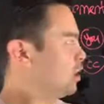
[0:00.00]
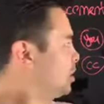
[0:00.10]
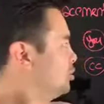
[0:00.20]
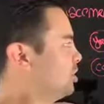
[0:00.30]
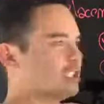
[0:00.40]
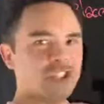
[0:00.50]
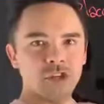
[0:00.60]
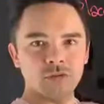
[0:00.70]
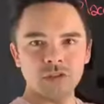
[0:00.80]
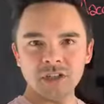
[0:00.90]
Just
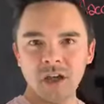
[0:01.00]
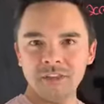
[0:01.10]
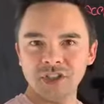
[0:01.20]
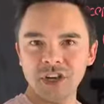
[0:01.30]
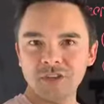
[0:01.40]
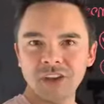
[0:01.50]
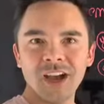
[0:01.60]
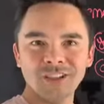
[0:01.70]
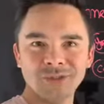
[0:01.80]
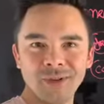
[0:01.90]
you, not the share of the
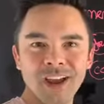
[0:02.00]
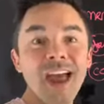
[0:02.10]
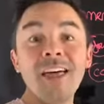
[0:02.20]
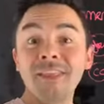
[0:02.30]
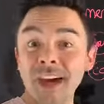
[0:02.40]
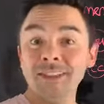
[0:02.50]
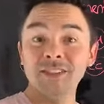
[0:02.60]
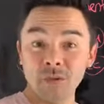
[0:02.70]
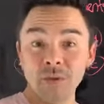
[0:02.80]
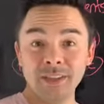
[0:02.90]
customer. That's
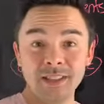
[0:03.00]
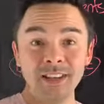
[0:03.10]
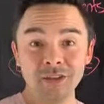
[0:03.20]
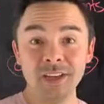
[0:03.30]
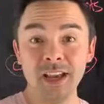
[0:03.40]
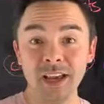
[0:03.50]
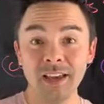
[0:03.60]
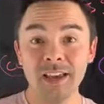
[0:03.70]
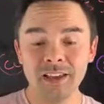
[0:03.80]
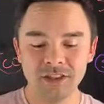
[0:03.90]
the risk that you take.
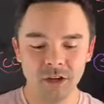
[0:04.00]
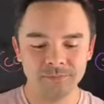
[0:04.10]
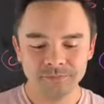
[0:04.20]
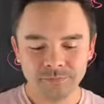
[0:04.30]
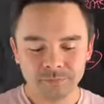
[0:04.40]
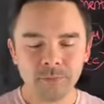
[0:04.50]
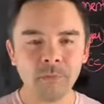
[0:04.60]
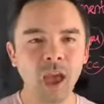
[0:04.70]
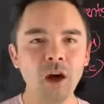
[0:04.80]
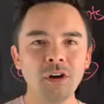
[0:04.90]
So
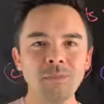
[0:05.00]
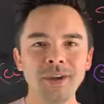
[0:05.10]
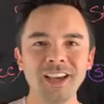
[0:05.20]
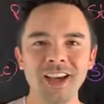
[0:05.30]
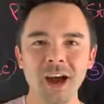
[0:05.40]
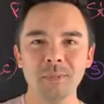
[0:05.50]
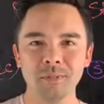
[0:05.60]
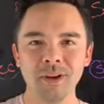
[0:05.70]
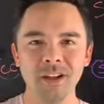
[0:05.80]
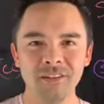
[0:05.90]
I want to be
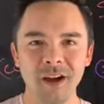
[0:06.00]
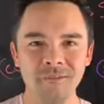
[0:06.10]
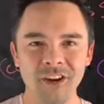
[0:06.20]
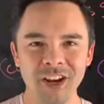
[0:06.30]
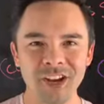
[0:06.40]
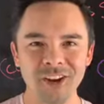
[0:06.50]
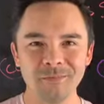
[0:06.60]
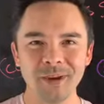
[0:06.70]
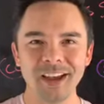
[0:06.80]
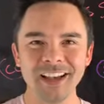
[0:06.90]
up front here
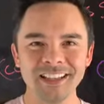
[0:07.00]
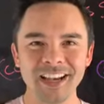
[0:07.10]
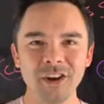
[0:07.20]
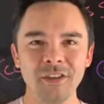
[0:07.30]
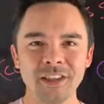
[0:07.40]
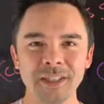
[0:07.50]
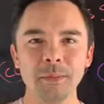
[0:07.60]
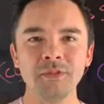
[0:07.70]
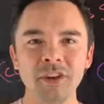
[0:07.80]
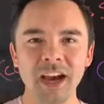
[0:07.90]
because I know that some
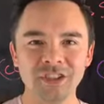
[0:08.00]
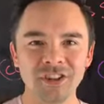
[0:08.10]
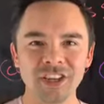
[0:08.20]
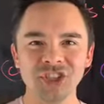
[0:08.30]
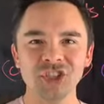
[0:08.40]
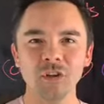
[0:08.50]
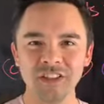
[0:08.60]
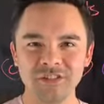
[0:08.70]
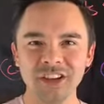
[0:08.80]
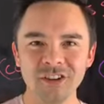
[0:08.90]
of you guys are going to show
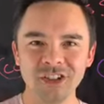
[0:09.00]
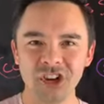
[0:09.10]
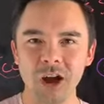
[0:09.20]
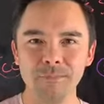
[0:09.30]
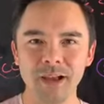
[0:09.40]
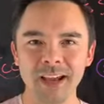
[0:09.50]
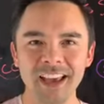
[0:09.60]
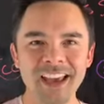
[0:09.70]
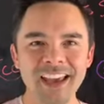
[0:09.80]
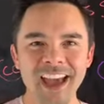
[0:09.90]
this video to your upline,
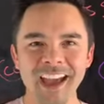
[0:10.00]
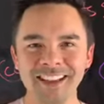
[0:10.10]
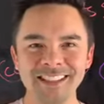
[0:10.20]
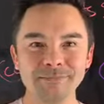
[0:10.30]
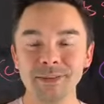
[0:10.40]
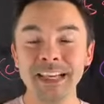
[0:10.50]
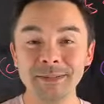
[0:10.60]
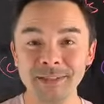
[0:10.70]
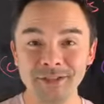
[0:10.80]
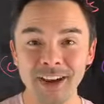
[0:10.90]
and
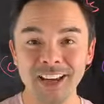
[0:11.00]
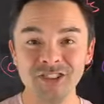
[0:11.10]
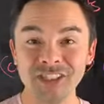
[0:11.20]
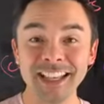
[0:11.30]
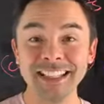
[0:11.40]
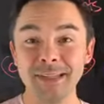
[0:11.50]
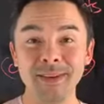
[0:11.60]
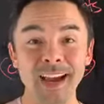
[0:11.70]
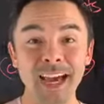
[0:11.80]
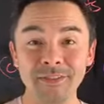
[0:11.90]
placement strategies gets to be
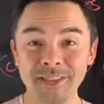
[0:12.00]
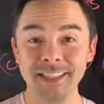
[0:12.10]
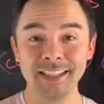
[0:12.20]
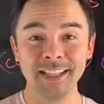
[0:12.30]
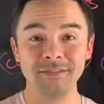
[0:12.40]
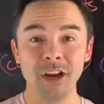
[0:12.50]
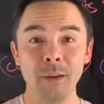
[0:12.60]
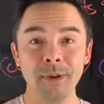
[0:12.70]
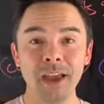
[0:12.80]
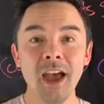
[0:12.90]
kind of a sensitive
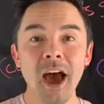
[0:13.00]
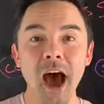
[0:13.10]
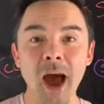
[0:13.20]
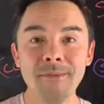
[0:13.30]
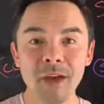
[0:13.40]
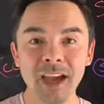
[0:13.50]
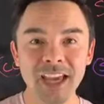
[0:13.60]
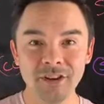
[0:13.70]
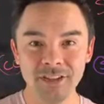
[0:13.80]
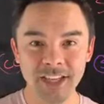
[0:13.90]
topic. I'm not
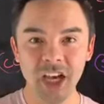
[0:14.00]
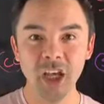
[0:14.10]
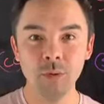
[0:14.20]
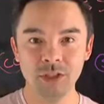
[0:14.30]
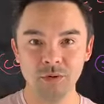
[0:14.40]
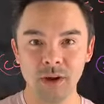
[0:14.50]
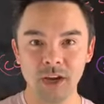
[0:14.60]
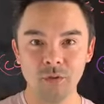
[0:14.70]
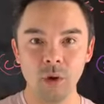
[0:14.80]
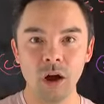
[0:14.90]
here to tell you what's right
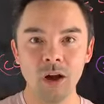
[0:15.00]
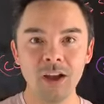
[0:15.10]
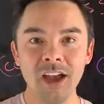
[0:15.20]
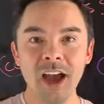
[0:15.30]
and wrong.